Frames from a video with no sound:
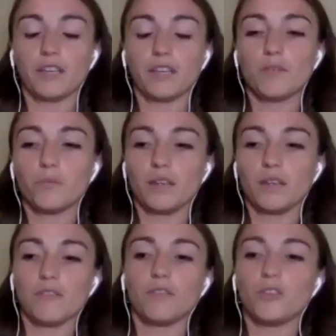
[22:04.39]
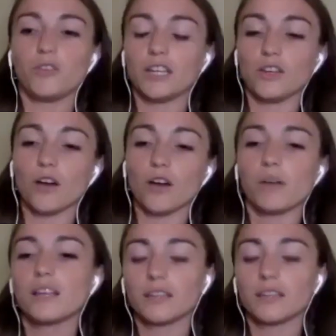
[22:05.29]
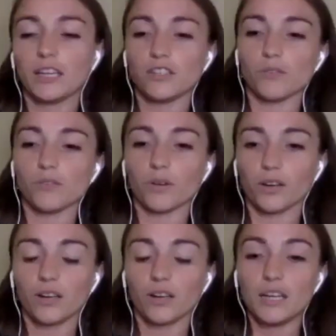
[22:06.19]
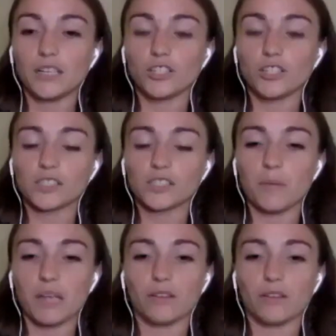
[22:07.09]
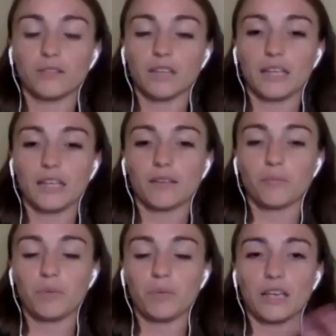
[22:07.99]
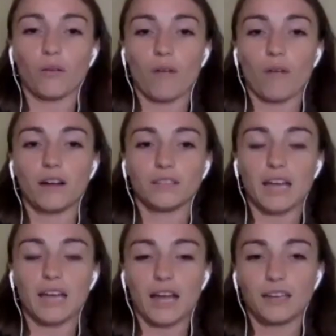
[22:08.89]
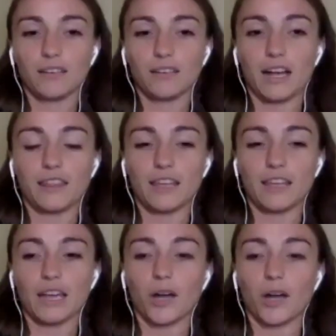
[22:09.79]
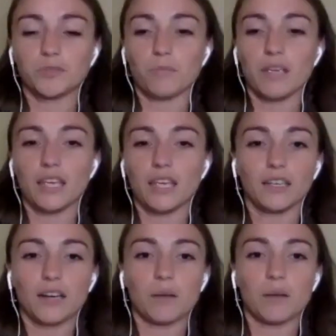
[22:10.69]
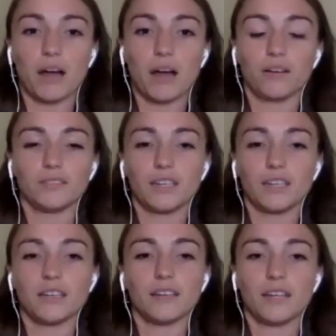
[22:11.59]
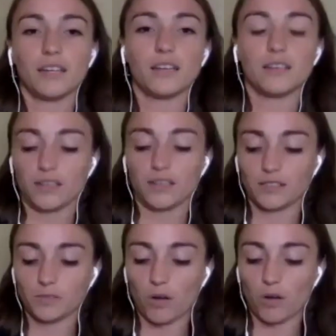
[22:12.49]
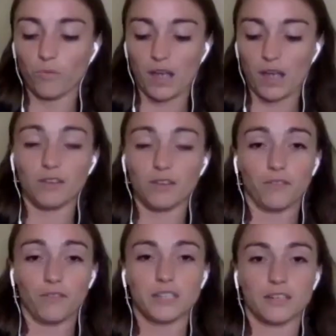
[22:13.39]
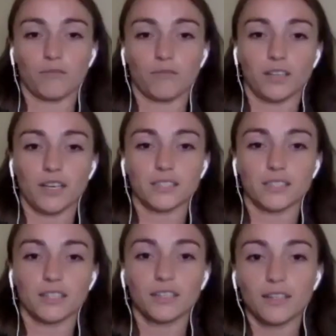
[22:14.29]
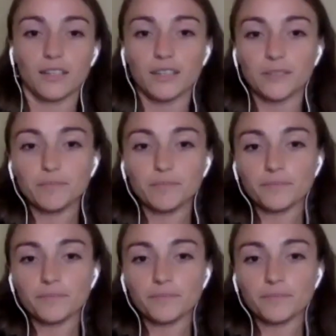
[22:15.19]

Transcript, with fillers: Even, even if you didn't know it, like, your just coming out and, like, being around that, I think helped me come out in, in a small way, even if I didn't realize it. Yeah.